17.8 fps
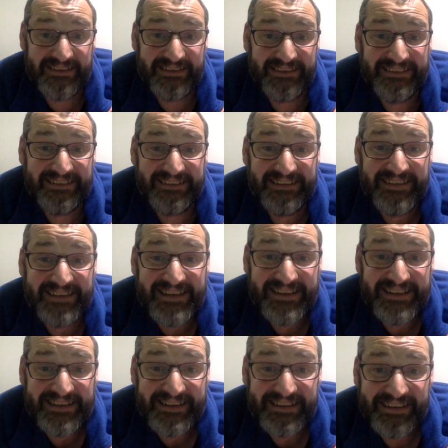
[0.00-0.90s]
I
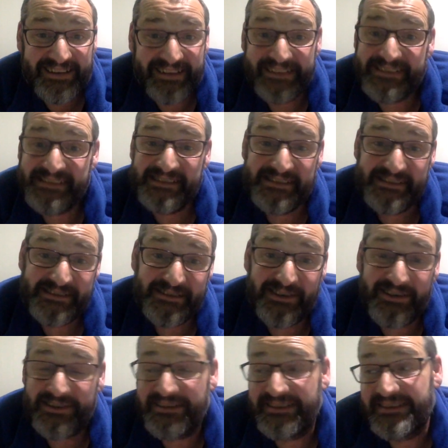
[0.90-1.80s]
actually
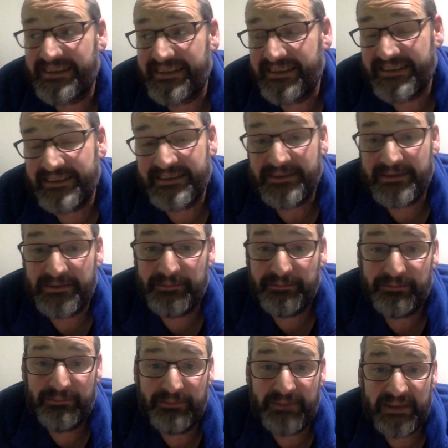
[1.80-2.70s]
started
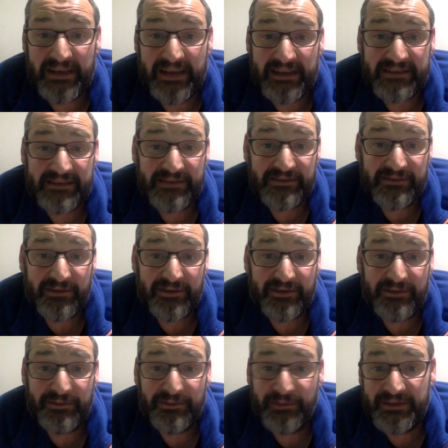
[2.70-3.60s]
behind the
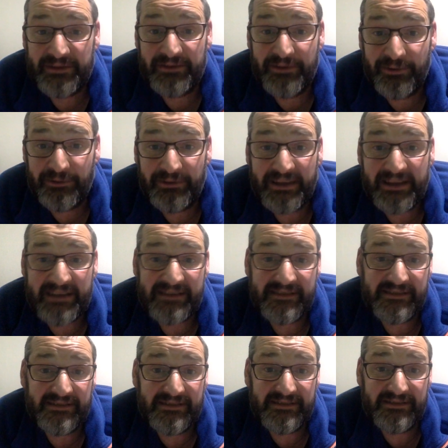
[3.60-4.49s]
truck with no
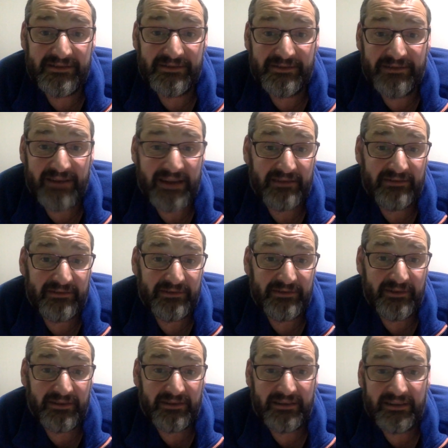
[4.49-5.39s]
license to drive a
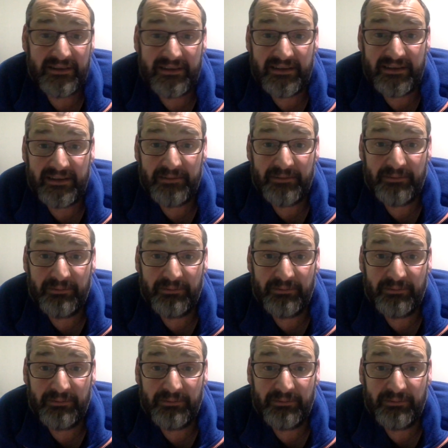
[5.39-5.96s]
truck, and I